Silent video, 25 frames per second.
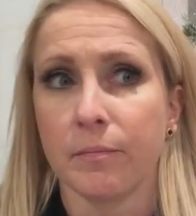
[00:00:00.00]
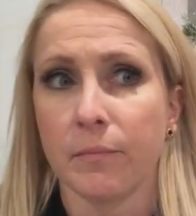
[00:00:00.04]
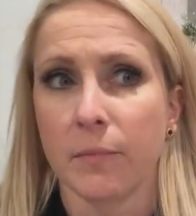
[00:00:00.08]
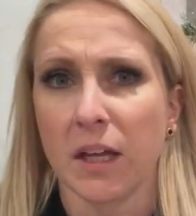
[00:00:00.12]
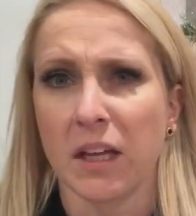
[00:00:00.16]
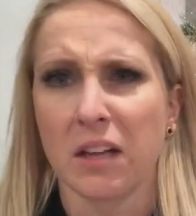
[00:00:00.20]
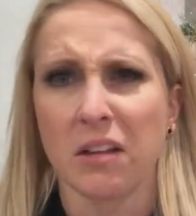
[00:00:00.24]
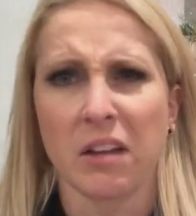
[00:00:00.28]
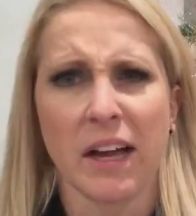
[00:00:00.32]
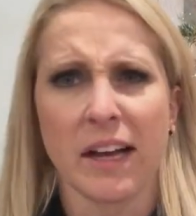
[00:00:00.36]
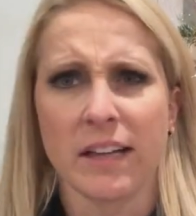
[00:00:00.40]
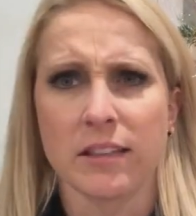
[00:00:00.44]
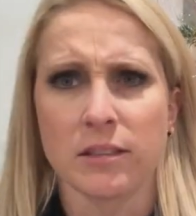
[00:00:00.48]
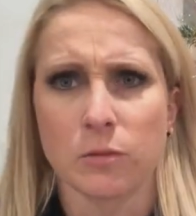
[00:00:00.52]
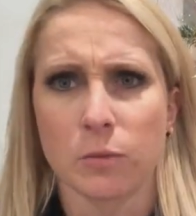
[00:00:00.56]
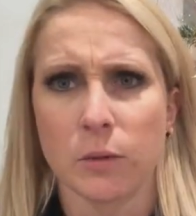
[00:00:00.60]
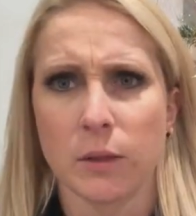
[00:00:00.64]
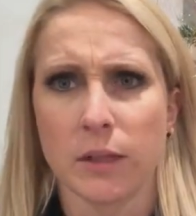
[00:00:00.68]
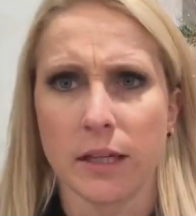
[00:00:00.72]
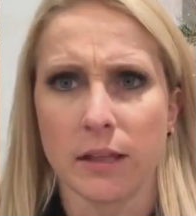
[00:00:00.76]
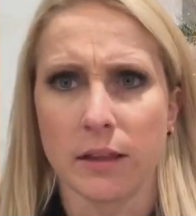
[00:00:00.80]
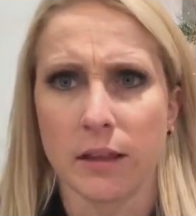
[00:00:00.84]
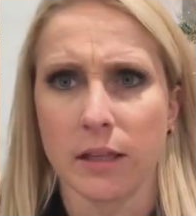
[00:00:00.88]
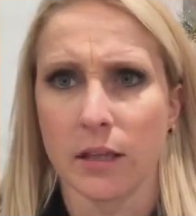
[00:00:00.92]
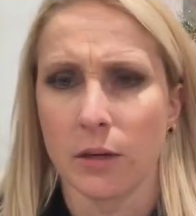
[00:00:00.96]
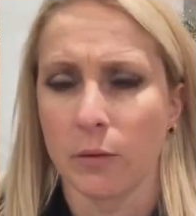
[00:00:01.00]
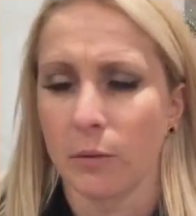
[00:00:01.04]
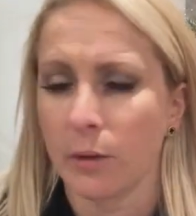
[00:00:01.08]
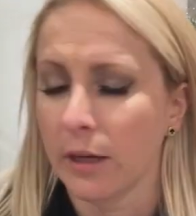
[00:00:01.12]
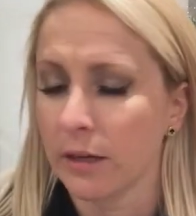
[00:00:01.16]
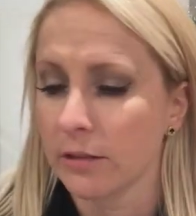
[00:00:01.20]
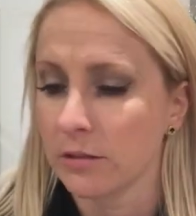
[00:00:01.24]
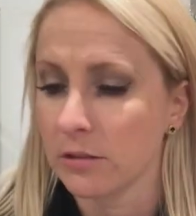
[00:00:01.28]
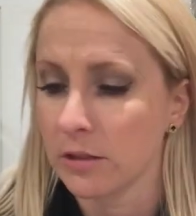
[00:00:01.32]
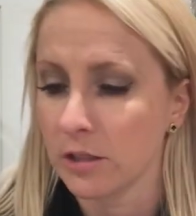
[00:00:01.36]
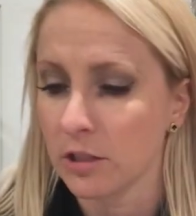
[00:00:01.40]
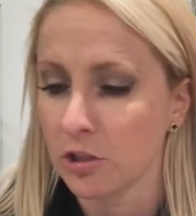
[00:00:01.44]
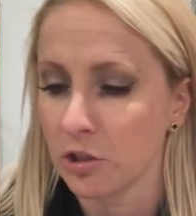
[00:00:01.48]
Like last week, I think I went
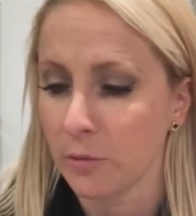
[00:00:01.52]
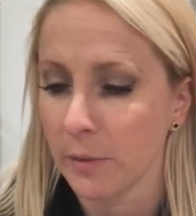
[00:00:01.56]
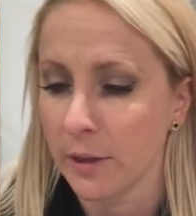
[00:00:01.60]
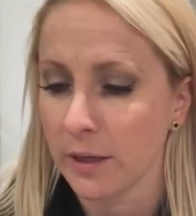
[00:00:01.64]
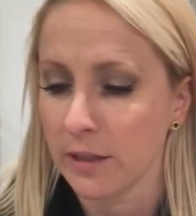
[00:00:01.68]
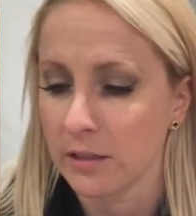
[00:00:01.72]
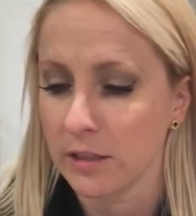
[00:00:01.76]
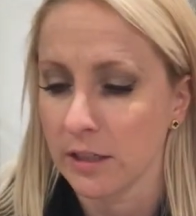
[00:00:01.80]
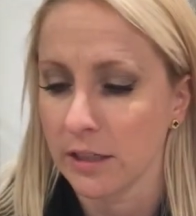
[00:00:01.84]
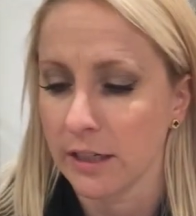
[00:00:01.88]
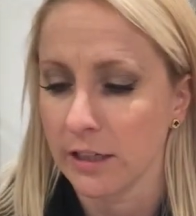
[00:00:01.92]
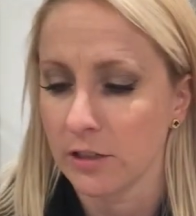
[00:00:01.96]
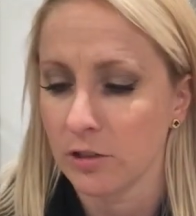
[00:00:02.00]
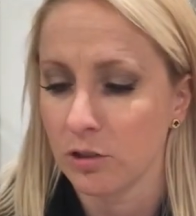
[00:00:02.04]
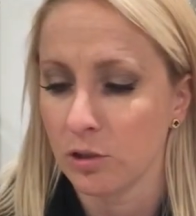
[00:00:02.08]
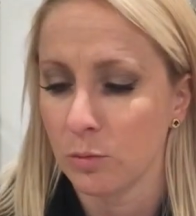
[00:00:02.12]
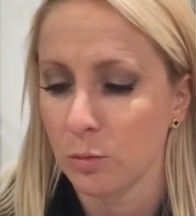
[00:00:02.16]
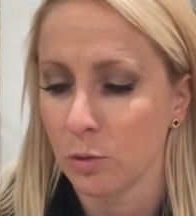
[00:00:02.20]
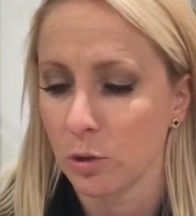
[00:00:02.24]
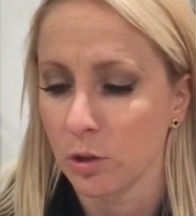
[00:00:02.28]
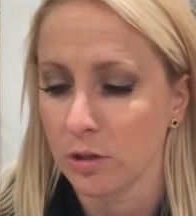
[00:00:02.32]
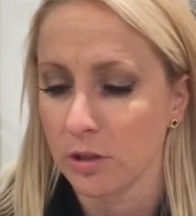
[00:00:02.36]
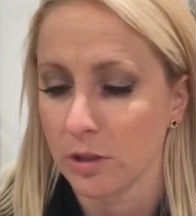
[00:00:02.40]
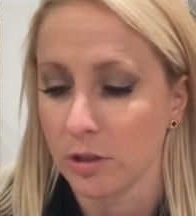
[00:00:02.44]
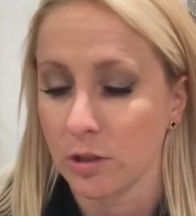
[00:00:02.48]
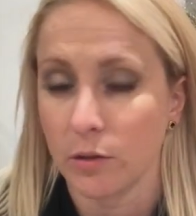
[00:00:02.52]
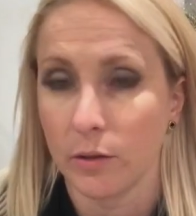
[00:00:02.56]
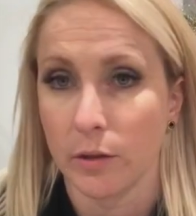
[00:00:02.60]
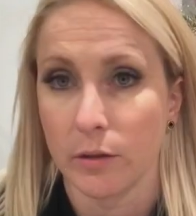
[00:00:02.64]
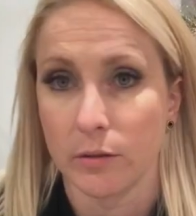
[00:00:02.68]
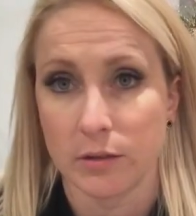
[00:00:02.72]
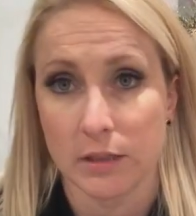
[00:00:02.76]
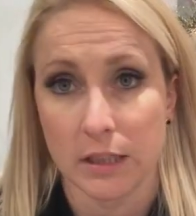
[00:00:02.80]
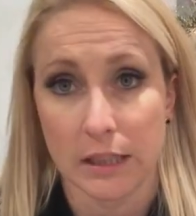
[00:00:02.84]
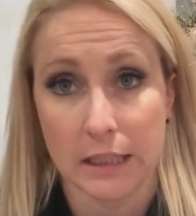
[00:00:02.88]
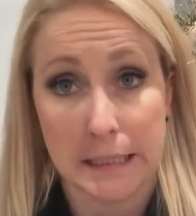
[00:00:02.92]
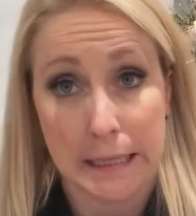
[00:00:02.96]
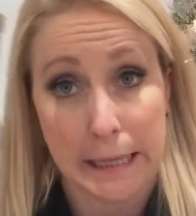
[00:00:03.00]
out to TJ Maxx and I got 2 more because I knew I
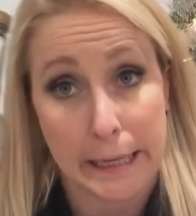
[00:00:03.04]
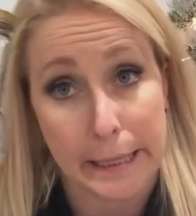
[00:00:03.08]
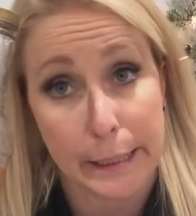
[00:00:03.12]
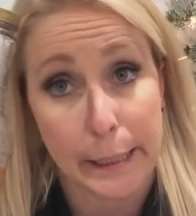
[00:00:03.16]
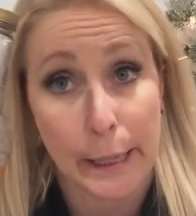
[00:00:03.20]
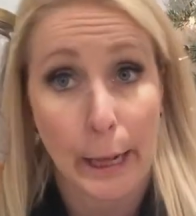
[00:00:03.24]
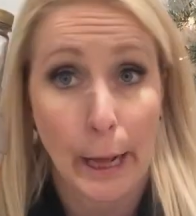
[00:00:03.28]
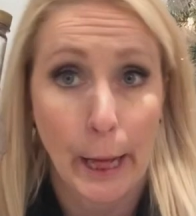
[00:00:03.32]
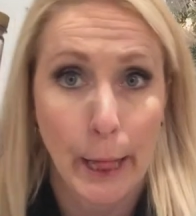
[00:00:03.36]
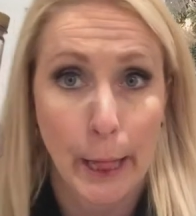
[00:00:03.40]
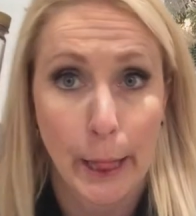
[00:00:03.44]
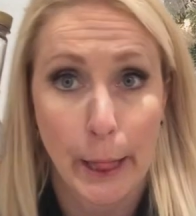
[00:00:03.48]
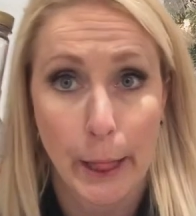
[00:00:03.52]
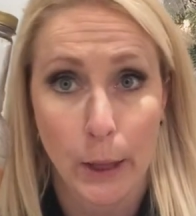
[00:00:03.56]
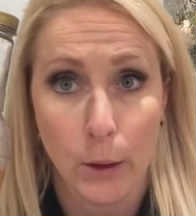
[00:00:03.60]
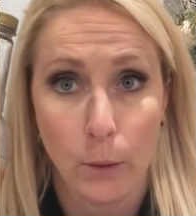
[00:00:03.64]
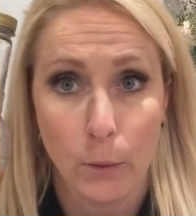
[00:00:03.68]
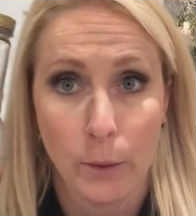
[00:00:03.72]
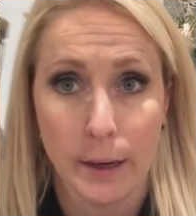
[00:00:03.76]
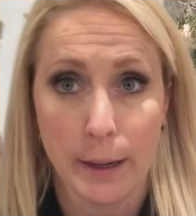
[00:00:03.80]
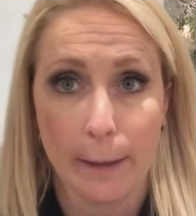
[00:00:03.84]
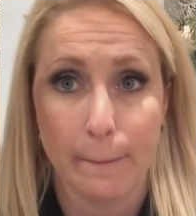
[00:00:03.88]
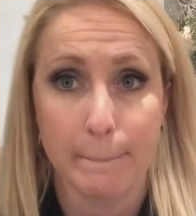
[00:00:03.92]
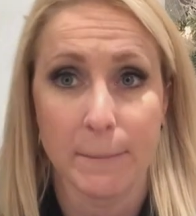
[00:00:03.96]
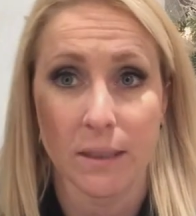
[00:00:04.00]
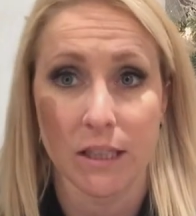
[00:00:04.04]
was getting kind of low on it.